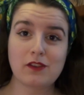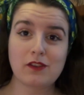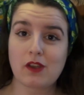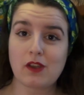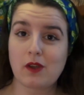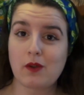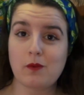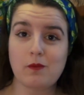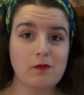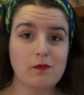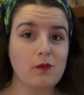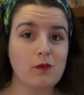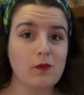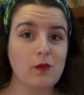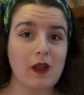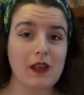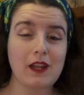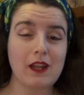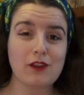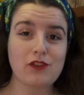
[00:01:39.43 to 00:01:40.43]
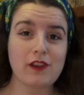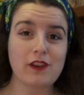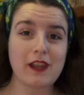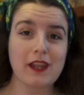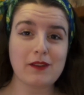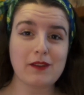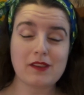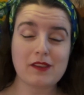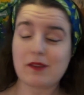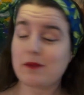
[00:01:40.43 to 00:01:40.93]
So why not try
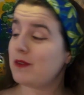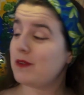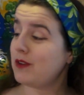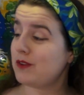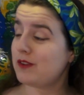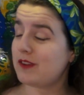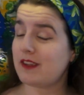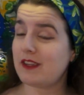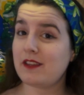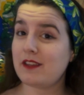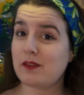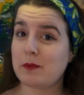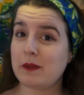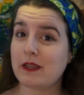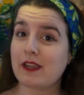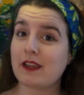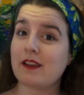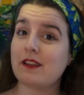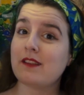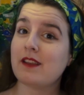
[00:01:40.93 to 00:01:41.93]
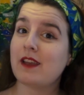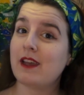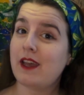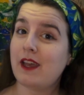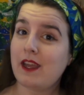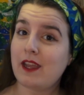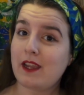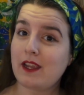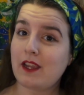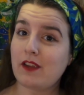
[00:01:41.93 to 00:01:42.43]
out some new teas? Because
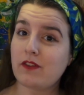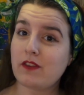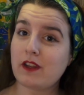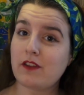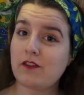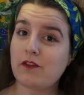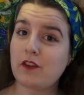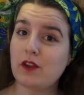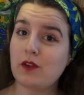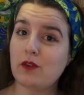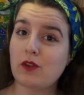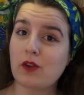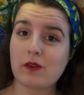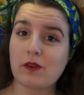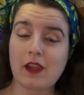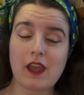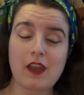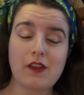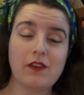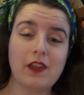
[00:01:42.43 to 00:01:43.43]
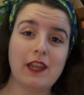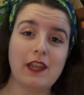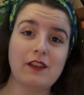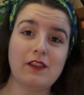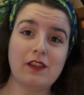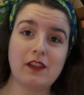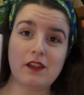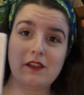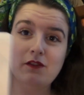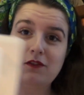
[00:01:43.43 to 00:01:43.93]
even if you don't have a
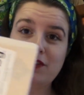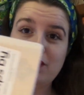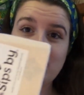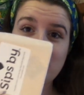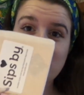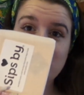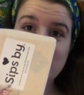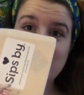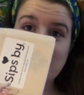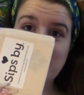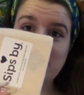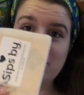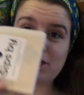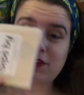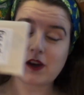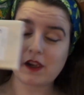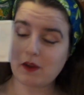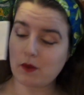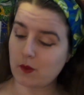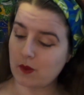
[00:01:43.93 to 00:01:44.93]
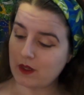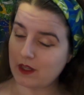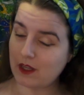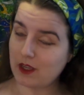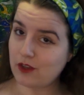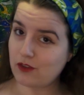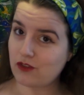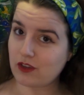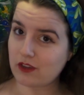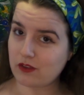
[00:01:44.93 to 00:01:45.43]
tea infuser, they provide one
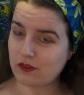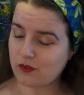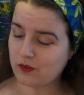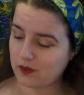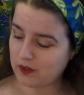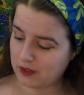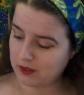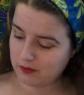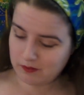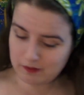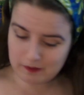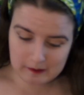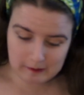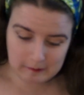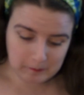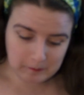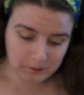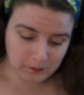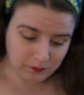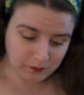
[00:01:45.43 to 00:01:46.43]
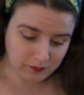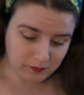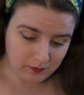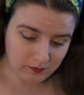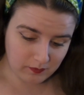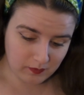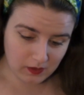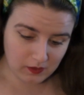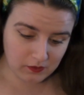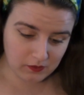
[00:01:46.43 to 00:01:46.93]
just for you.
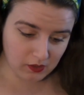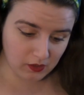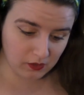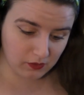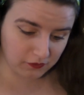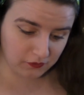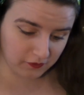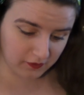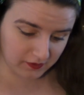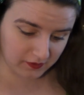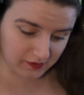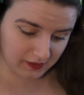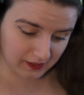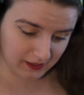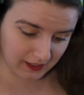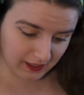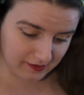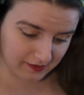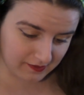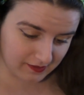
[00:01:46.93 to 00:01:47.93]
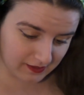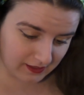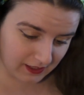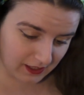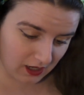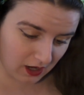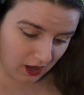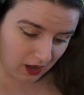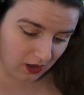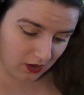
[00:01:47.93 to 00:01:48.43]
So first thing I
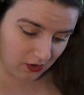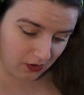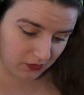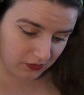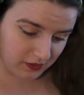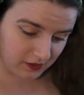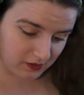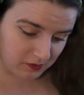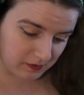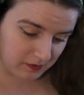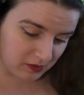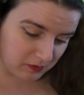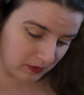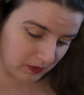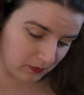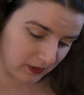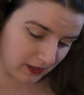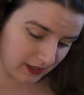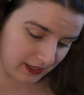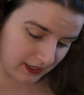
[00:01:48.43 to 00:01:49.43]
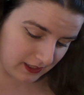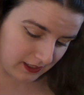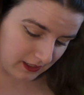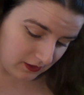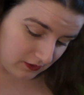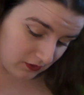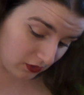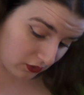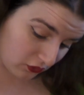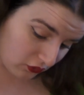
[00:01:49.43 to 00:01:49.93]
see, oh, this must be why it
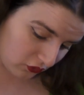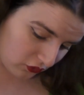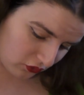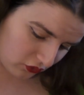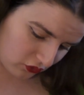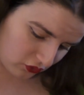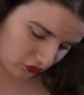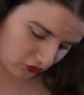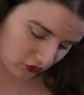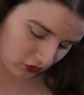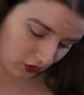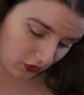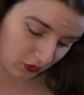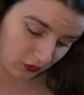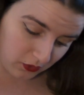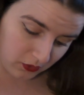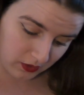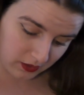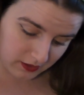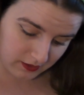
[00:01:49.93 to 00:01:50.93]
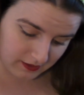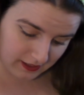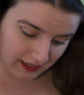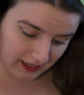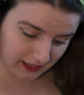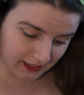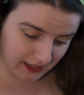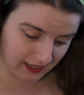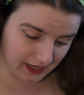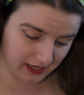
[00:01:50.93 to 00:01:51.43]
is so
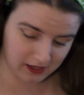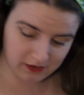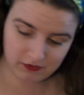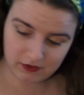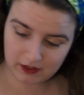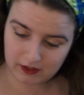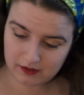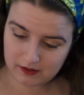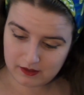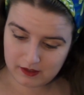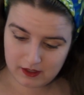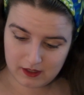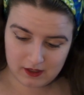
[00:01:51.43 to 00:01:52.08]
dang heavy.